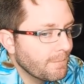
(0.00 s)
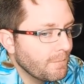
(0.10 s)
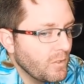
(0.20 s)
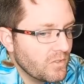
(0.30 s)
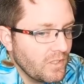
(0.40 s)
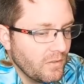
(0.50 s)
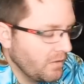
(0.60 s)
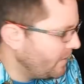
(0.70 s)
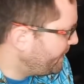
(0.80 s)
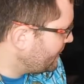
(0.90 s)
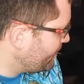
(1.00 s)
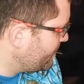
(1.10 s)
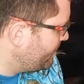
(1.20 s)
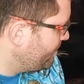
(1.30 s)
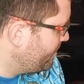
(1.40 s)
what else I do? Oh, I picked up
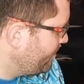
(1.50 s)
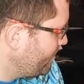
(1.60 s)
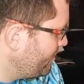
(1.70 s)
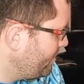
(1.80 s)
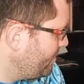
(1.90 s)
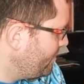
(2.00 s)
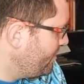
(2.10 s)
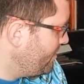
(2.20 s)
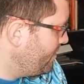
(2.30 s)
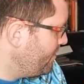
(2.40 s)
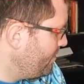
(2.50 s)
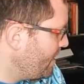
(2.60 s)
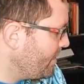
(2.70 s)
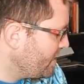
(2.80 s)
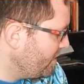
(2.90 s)
some
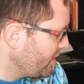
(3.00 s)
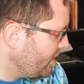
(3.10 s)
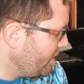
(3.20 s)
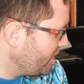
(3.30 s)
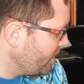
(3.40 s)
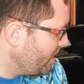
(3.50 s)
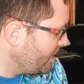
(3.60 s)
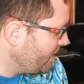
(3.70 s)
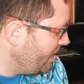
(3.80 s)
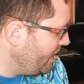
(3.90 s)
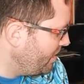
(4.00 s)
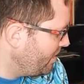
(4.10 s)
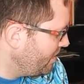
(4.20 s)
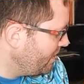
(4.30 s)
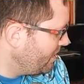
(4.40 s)
metamaterial calls as well today.
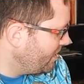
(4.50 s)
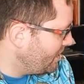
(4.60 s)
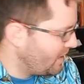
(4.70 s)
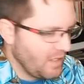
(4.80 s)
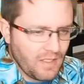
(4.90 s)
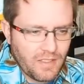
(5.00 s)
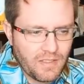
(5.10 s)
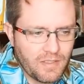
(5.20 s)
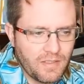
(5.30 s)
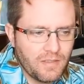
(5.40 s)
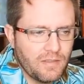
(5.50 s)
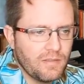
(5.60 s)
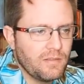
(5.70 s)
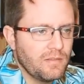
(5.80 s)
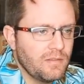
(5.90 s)

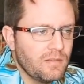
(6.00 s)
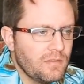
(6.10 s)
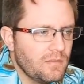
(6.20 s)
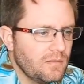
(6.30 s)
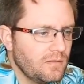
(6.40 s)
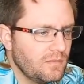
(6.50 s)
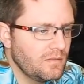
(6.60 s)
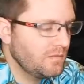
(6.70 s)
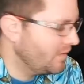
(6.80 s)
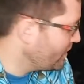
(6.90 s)
Uh, what was